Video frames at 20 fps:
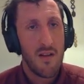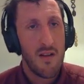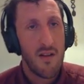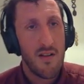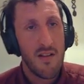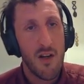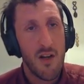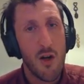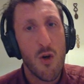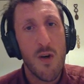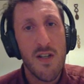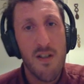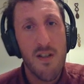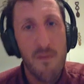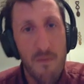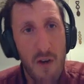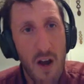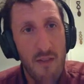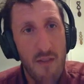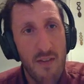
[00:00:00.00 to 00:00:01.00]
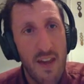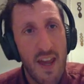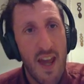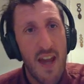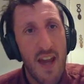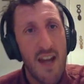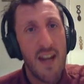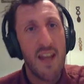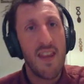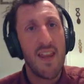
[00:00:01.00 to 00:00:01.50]
So question 5
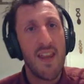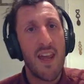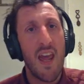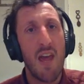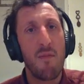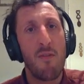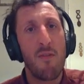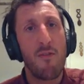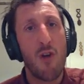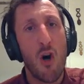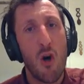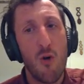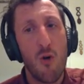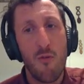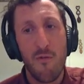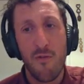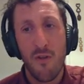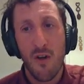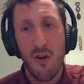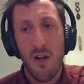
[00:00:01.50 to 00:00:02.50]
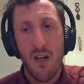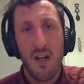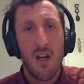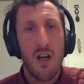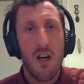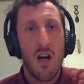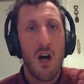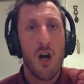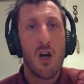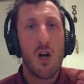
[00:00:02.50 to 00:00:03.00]
again. In the game of golf,
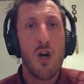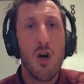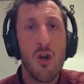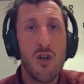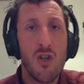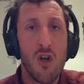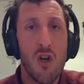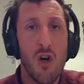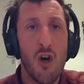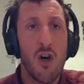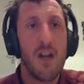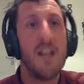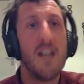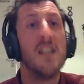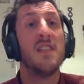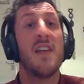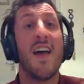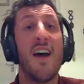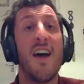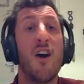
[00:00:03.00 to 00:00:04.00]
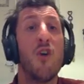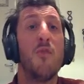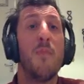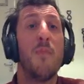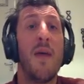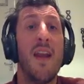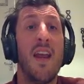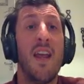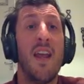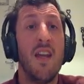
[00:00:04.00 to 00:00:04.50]
a condor is how
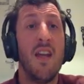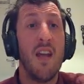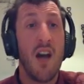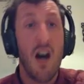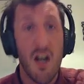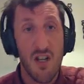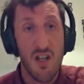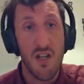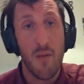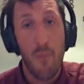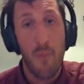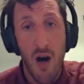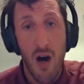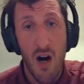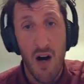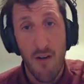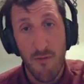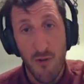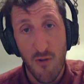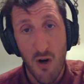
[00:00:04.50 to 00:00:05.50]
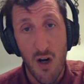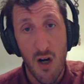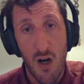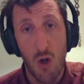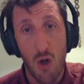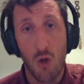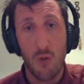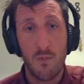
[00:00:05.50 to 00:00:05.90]
many under par for a hole?